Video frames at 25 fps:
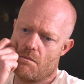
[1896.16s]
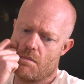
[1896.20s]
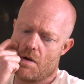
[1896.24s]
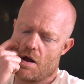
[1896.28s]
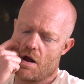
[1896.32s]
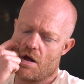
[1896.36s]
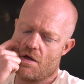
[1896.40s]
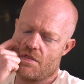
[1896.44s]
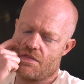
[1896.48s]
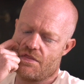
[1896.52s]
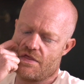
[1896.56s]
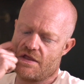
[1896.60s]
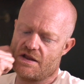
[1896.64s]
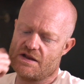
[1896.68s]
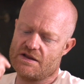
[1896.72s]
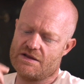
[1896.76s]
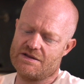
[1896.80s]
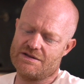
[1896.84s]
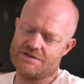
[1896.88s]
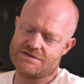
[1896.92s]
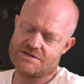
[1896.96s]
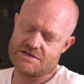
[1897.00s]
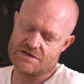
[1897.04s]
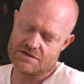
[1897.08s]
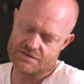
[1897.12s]
but I think
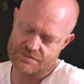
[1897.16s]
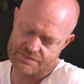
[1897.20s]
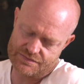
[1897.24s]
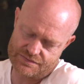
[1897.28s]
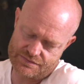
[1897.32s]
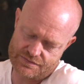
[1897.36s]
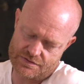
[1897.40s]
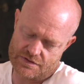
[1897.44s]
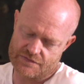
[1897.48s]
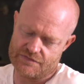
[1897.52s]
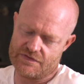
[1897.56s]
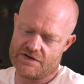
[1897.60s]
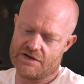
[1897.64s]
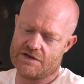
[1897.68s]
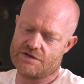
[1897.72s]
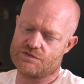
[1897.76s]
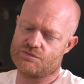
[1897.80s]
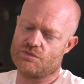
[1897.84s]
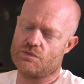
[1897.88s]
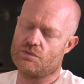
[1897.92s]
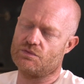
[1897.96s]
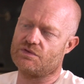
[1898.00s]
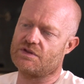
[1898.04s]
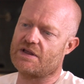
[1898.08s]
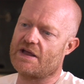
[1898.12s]
there's
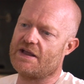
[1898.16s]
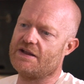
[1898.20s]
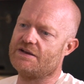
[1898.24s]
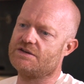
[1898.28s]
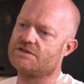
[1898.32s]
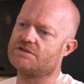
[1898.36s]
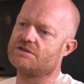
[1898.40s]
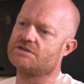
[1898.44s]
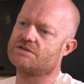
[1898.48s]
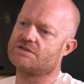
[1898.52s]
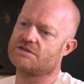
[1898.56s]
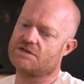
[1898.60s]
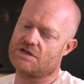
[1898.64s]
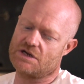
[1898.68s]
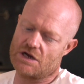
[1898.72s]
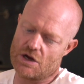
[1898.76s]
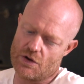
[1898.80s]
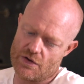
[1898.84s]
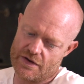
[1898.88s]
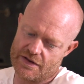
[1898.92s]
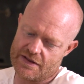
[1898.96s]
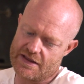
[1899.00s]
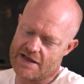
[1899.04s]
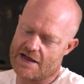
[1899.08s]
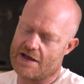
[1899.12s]
real dangers
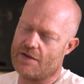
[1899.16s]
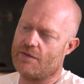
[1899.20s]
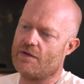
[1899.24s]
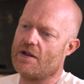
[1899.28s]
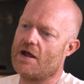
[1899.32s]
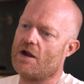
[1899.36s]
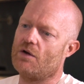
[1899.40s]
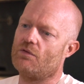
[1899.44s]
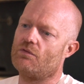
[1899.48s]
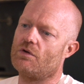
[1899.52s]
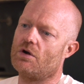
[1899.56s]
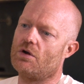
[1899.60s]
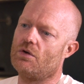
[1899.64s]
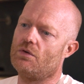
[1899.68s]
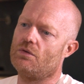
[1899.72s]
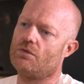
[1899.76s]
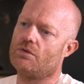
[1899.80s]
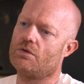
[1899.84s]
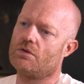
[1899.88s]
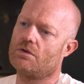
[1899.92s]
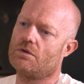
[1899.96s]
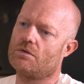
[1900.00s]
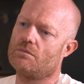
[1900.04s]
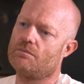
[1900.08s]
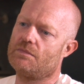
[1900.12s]
going down that road.
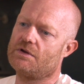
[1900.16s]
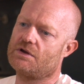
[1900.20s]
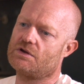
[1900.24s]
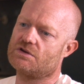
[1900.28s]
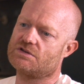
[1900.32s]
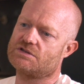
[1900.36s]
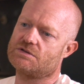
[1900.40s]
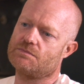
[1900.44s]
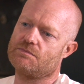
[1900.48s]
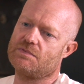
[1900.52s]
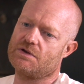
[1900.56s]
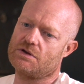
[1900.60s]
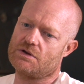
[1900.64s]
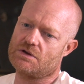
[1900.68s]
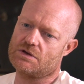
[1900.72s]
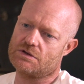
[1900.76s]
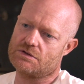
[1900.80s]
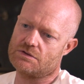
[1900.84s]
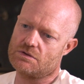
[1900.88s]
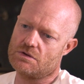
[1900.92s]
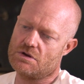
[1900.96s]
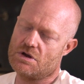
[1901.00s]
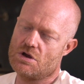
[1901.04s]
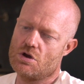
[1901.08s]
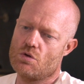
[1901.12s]
Like.
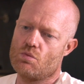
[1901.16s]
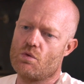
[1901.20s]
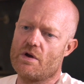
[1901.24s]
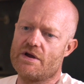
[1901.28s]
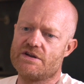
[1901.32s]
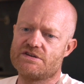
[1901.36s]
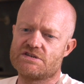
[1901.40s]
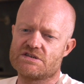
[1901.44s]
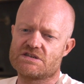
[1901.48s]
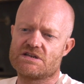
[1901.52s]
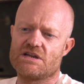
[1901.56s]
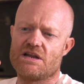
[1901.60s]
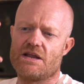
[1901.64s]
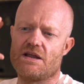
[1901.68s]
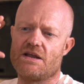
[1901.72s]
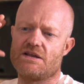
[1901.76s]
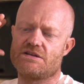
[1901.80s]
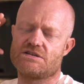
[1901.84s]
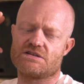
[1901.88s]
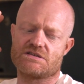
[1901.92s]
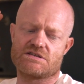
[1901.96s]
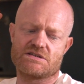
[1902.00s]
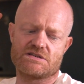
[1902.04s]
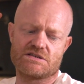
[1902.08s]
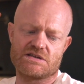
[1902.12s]
Because it
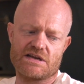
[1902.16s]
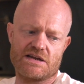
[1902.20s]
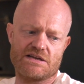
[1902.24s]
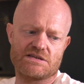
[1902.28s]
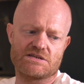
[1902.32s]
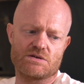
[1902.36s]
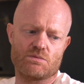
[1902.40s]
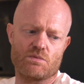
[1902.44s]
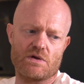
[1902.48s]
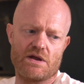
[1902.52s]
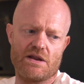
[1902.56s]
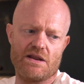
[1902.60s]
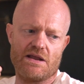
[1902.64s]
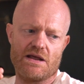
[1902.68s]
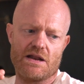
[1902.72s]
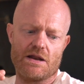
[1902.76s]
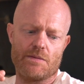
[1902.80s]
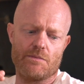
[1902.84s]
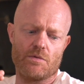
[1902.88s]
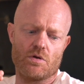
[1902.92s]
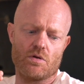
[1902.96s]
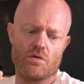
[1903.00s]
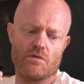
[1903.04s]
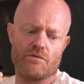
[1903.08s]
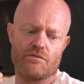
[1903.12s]
just takes away the
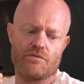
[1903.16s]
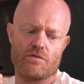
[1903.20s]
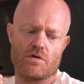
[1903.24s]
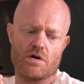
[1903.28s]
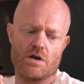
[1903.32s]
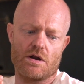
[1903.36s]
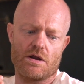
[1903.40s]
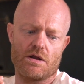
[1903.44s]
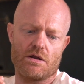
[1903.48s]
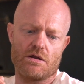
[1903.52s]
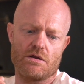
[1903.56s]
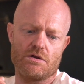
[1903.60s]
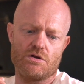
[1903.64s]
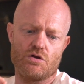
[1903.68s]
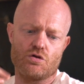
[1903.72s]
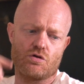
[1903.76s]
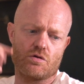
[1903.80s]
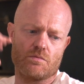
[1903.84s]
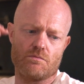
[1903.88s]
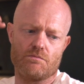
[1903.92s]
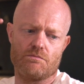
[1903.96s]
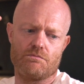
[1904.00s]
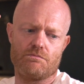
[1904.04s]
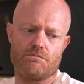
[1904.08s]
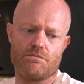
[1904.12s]
element of you
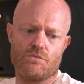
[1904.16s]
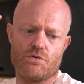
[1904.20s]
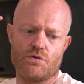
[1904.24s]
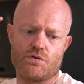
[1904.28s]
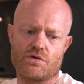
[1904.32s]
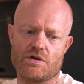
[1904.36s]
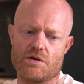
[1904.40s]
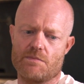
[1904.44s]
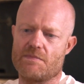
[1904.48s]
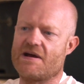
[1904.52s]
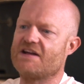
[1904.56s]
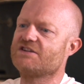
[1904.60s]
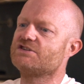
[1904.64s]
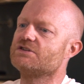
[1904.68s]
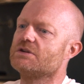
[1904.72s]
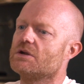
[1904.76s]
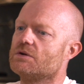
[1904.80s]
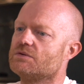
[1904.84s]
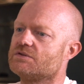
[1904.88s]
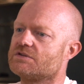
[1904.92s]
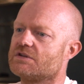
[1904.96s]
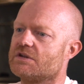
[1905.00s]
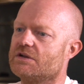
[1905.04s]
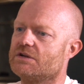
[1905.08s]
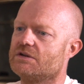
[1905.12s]
can imagine
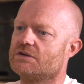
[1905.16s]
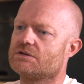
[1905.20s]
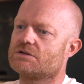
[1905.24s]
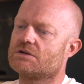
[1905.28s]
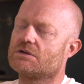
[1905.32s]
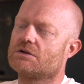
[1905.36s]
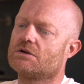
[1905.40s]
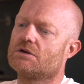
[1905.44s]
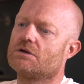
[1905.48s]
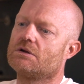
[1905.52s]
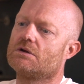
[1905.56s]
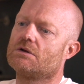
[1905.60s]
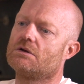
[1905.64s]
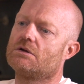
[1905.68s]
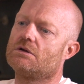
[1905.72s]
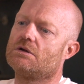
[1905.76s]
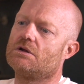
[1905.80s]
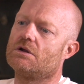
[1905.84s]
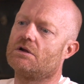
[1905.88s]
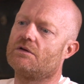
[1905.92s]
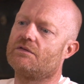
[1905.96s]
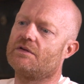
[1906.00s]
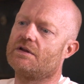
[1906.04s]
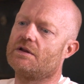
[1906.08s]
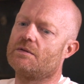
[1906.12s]
those things.
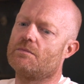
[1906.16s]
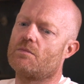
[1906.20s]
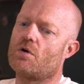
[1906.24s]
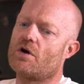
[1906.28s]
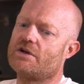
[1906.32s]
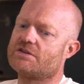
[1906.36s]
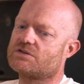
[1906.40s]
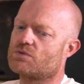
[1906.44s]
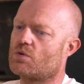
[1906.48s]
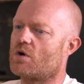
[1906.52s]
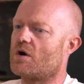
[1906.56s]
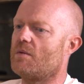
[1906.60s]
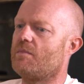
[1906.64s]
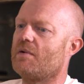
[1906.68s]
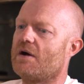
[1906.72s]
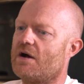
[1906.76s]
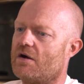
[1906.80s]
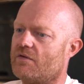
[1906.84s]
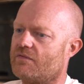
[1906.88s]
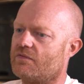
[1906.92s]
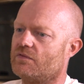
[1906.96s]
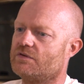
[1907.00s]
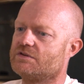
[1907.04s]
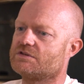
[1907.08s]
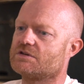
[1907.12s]
You know, I think the mind's quite
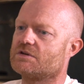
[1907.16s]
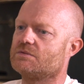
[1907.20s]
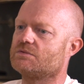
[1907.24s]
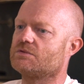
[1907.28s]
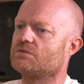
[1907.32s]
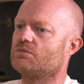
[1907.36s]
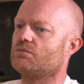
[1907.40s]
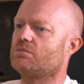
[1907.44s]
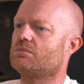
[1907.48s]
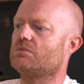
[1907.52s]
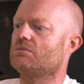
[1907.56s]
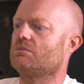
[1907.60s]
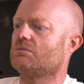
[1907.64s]
powerful in terms of